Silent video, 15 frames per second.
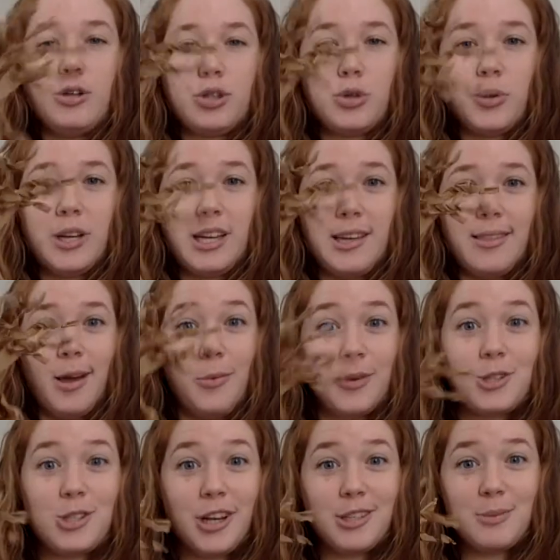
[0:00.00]
tree that we
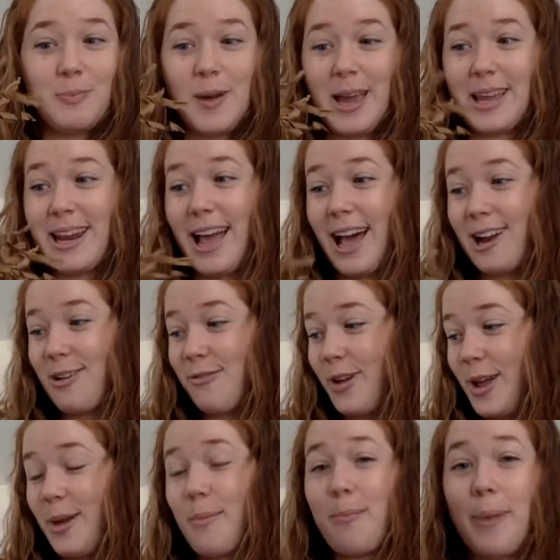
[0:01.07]
just made out of
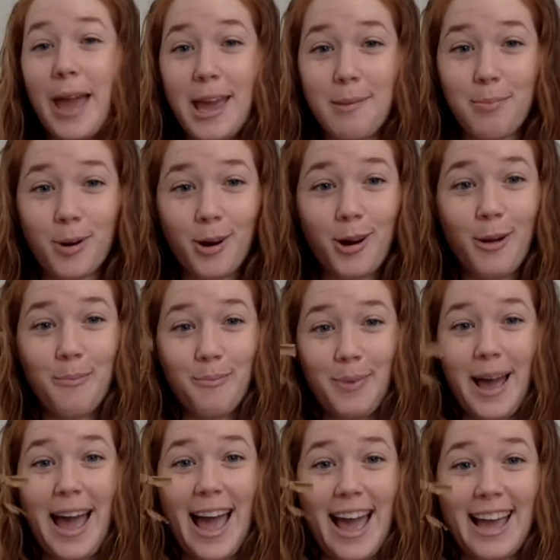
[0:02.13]
a paper
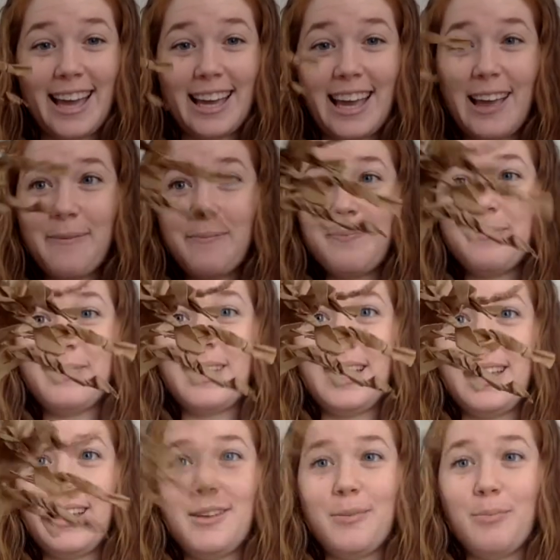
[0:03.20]
bag.
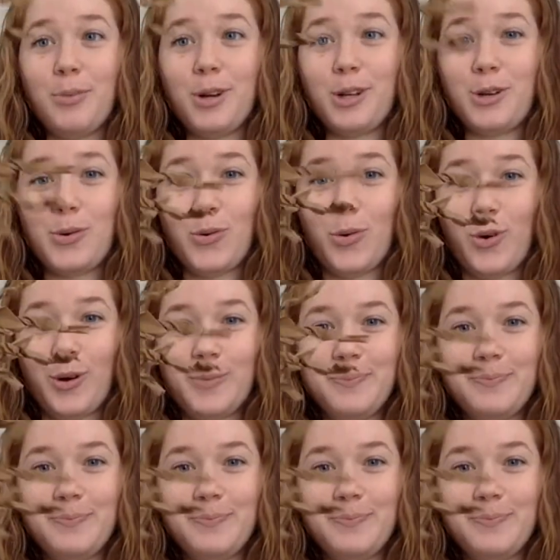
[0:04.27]
Pretty cool.